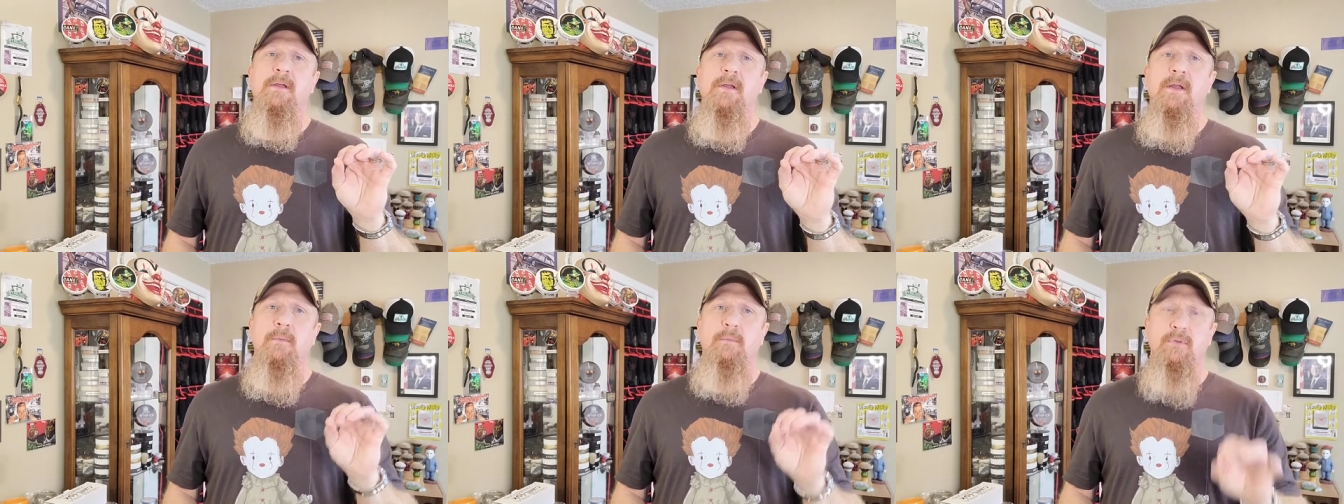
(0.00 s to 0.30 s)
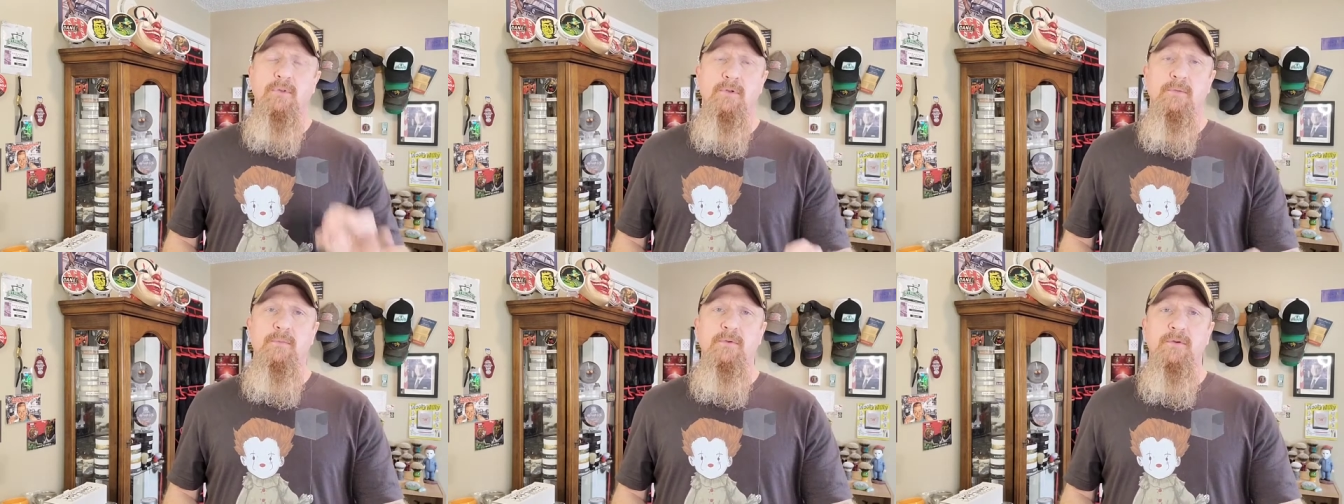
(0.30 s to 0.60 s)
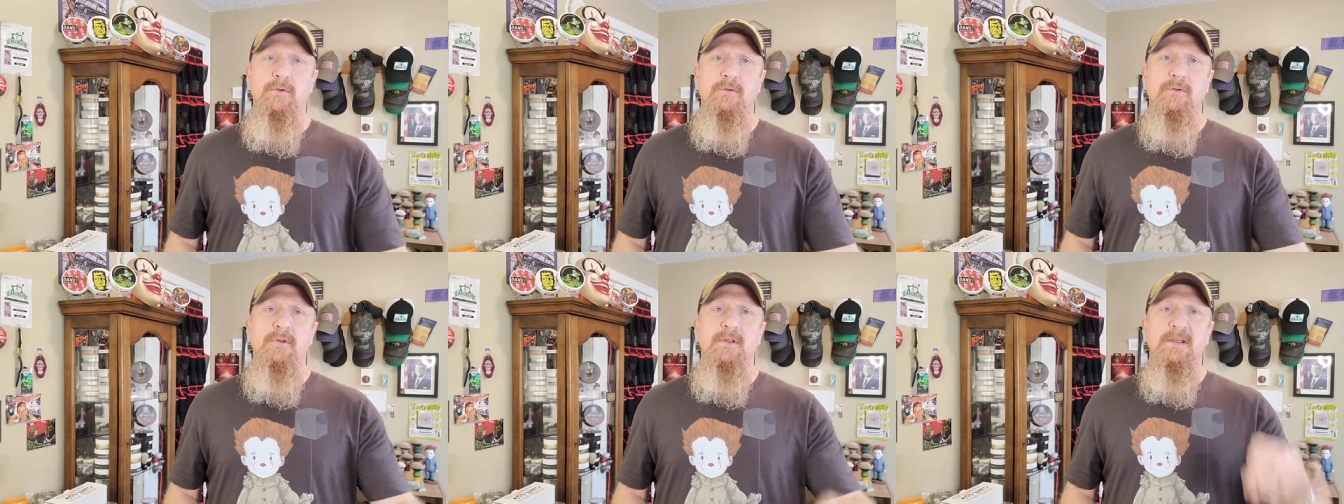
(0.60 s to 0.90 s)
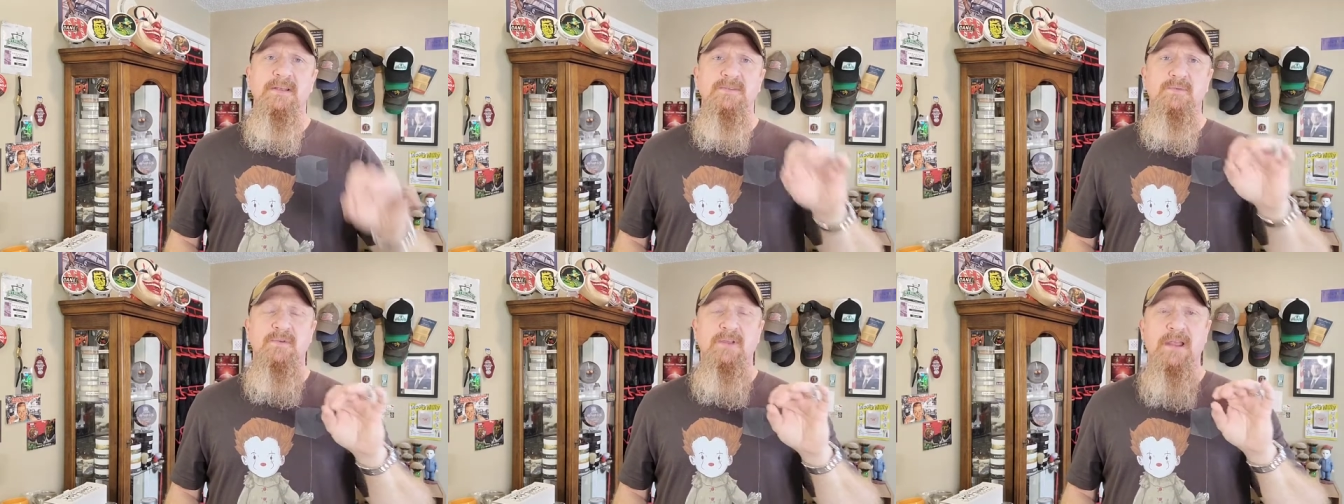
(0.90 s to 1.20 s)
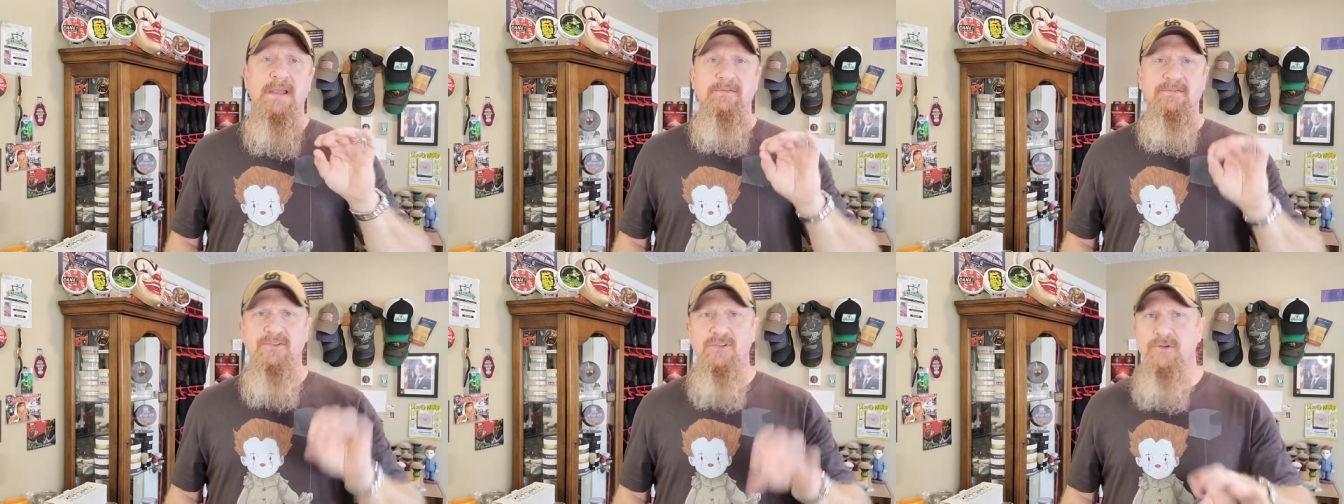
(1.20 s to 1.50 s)
A blue moon is when you
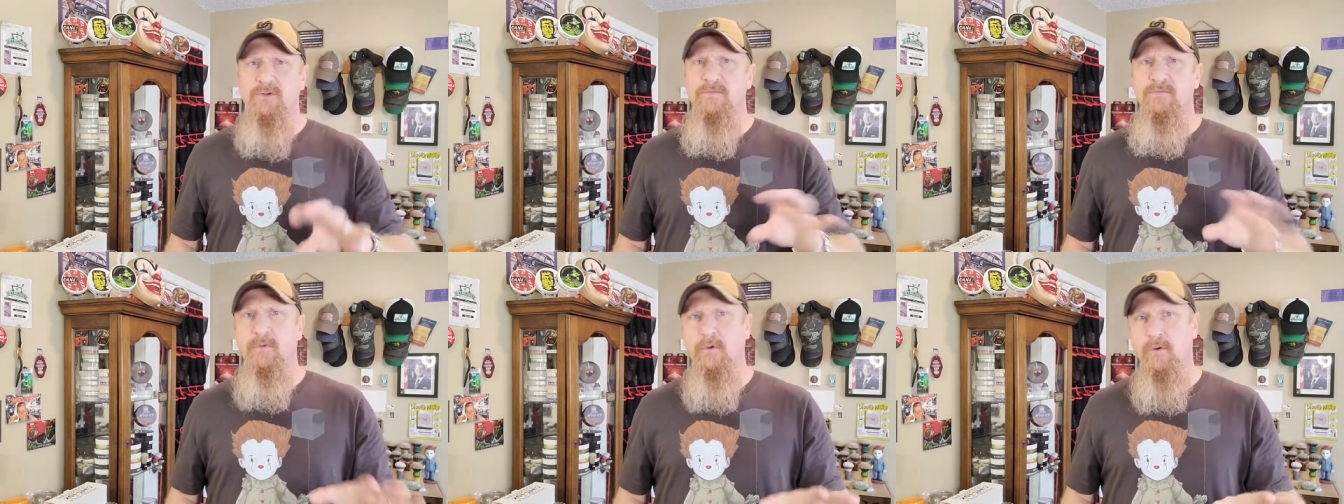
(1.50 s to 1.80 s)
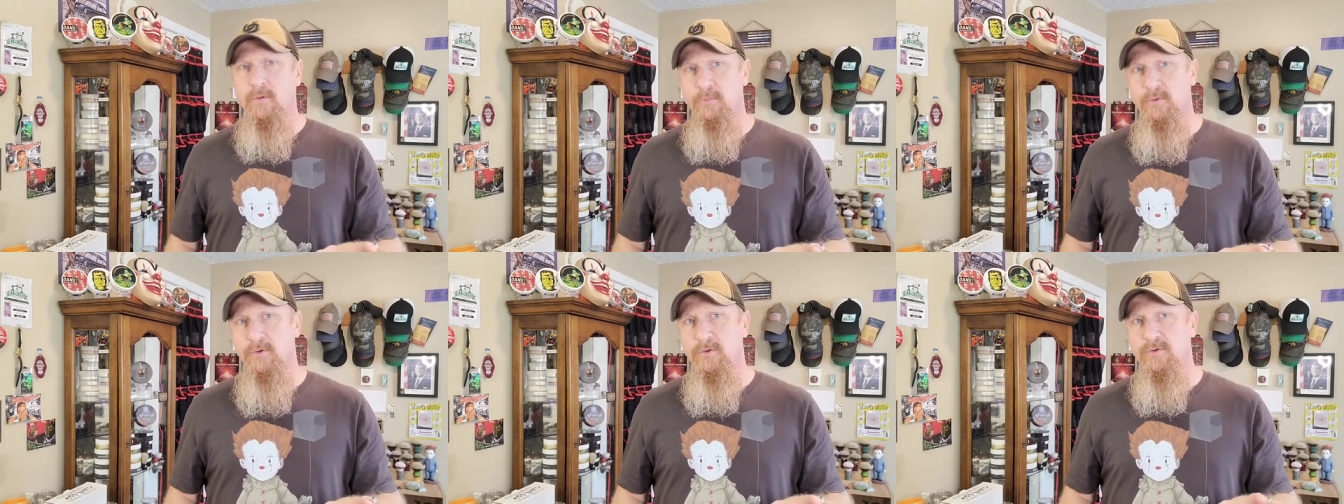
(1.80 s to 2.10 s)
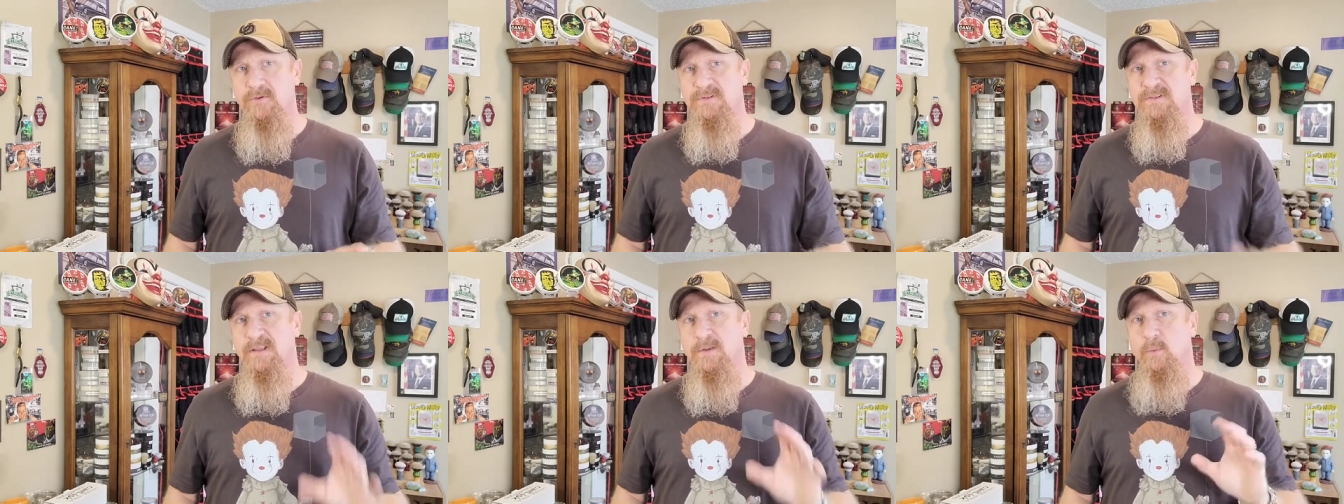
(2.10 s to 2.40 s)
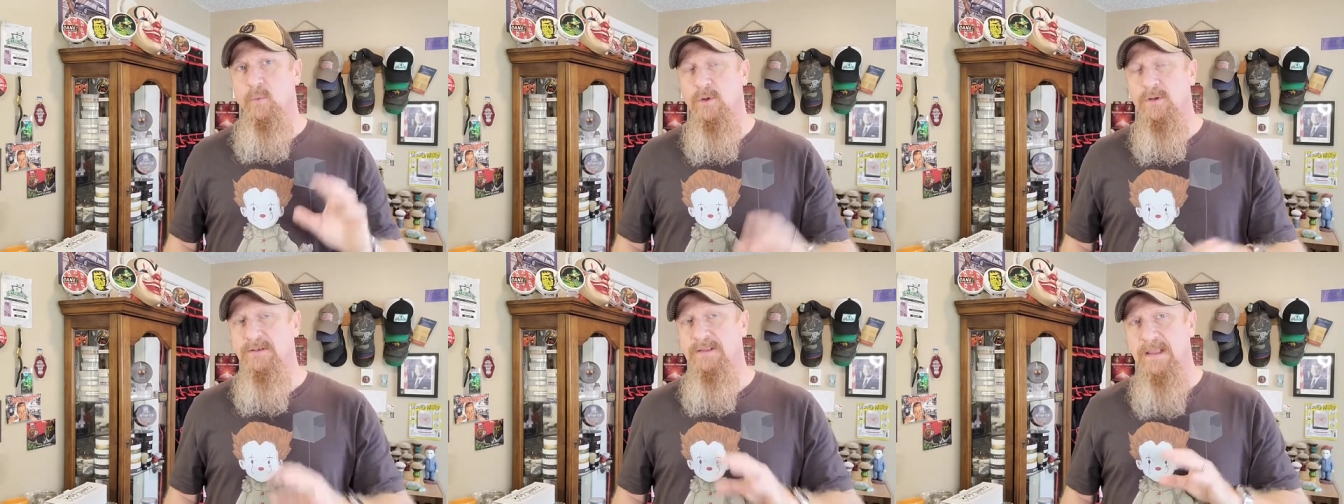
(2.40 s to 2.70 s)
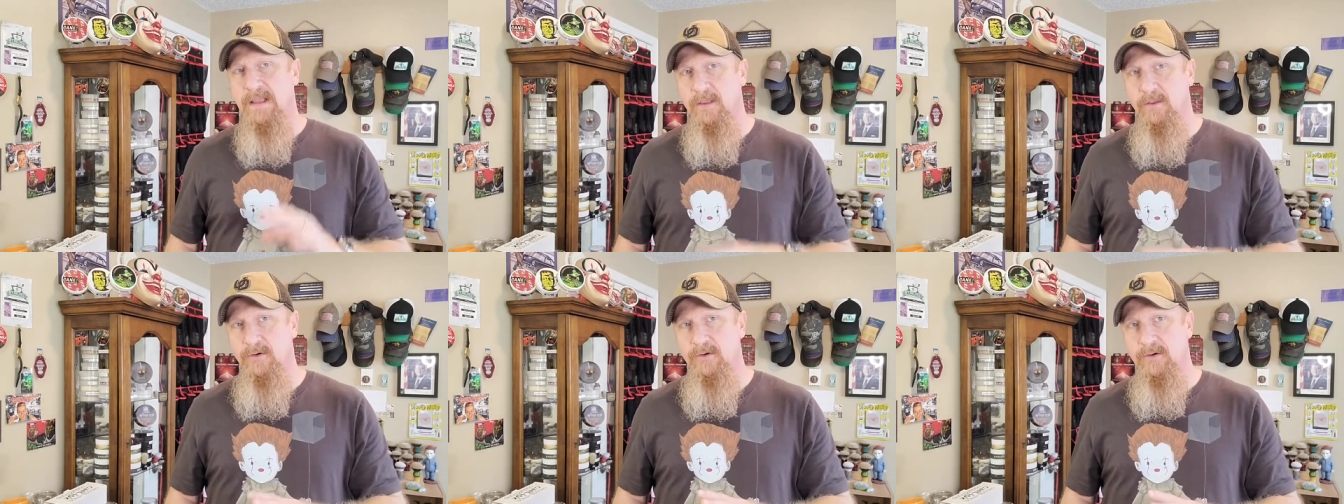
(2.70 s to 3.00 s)
have two full moons in one
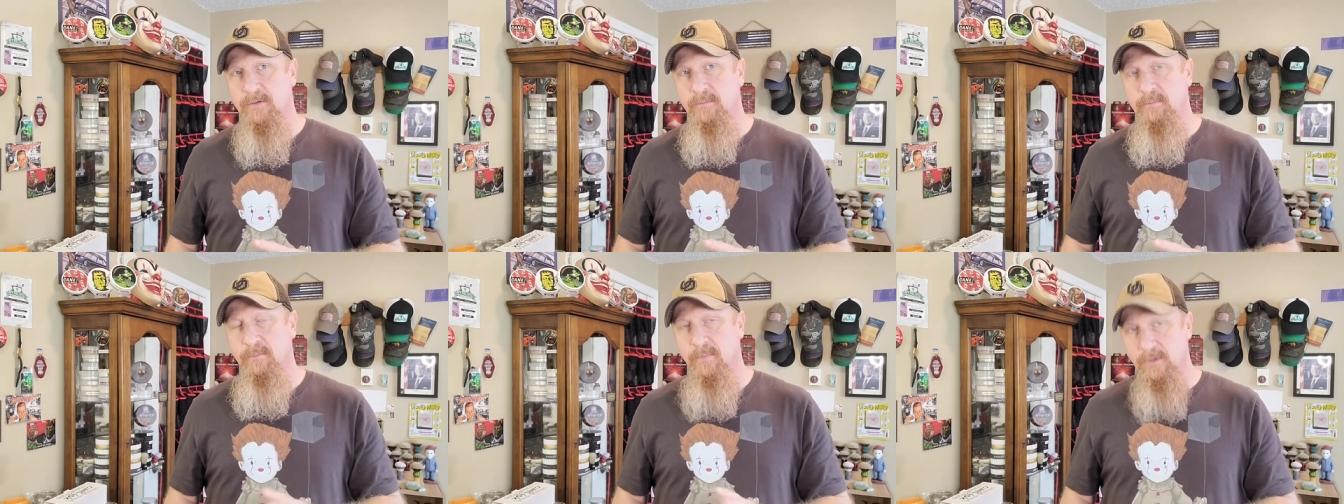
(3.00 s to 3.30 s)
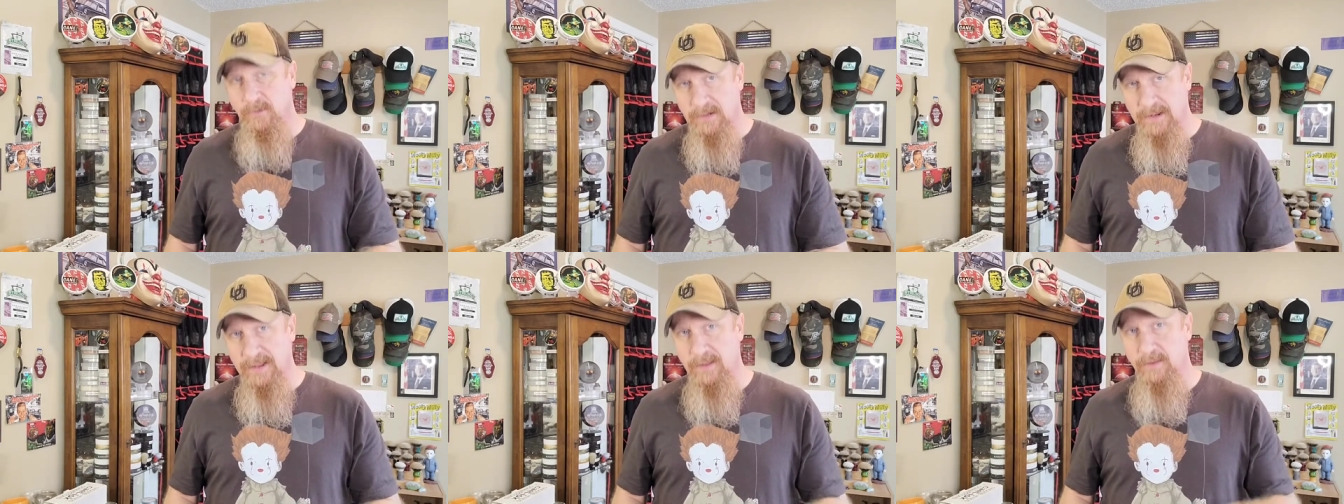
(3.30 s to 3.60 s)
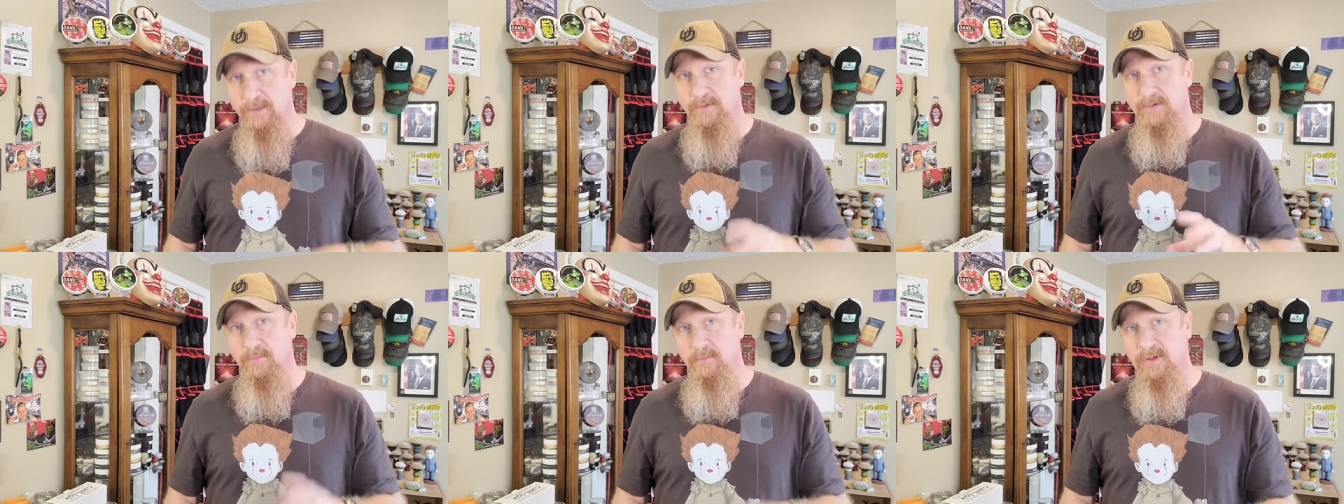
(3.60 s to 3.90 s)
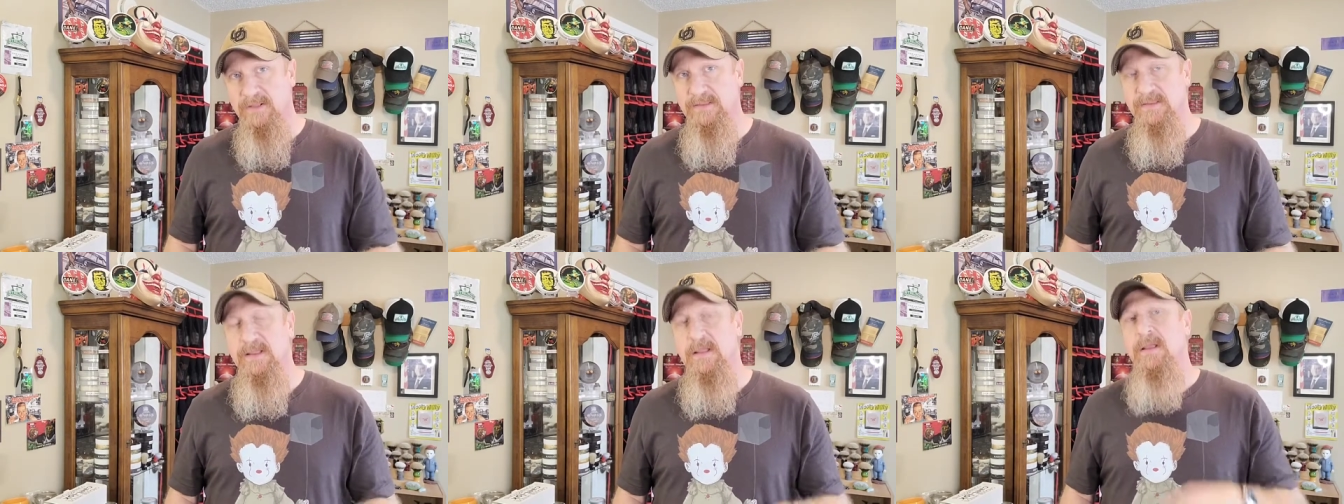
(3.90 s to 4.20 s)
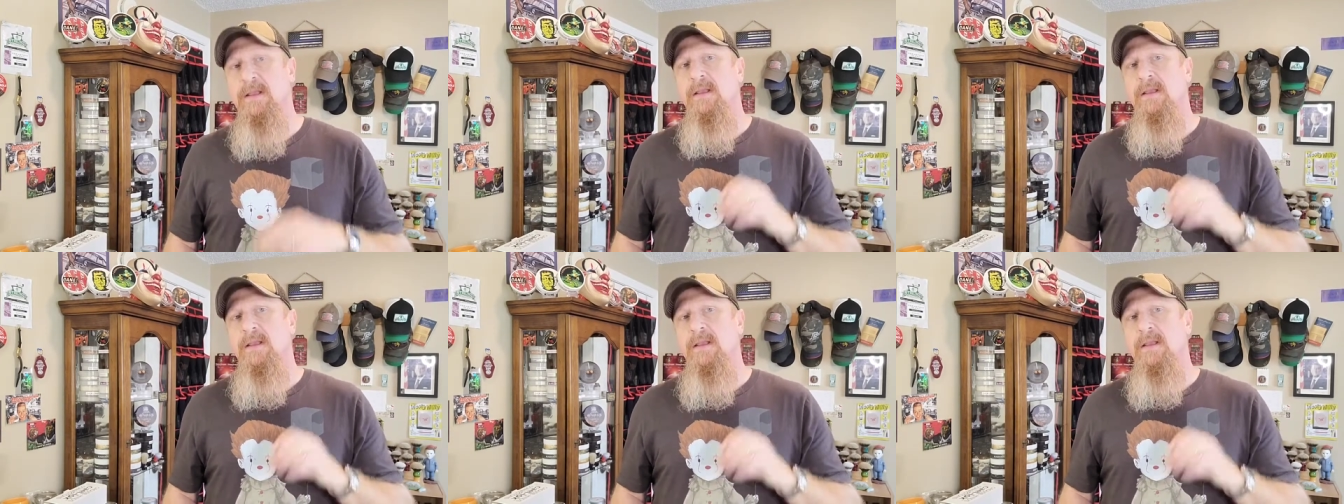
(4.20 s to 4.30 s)
calendar calendar month.